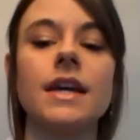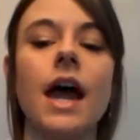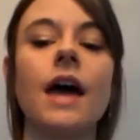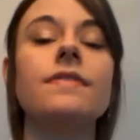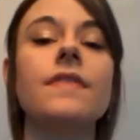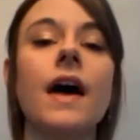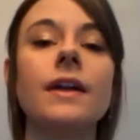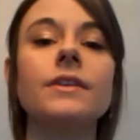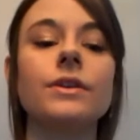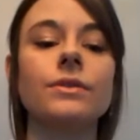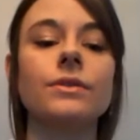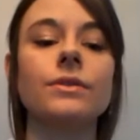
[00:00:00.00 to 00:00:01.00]
and then
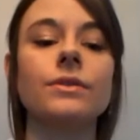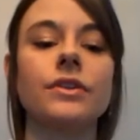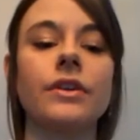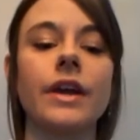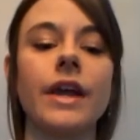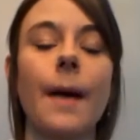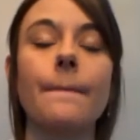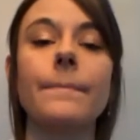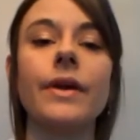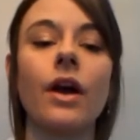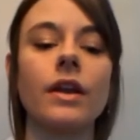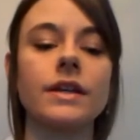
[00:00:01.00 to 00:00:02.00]
used to create
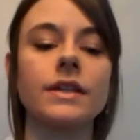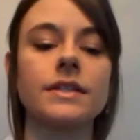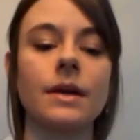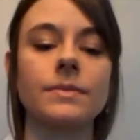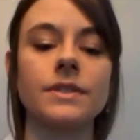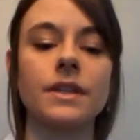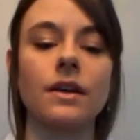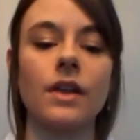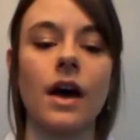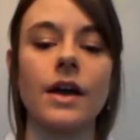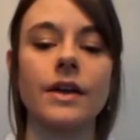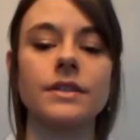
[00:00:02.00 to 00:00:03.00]
embryonic stem cell
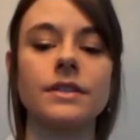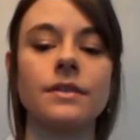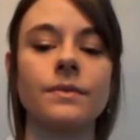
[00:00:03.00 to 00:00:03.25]
lines.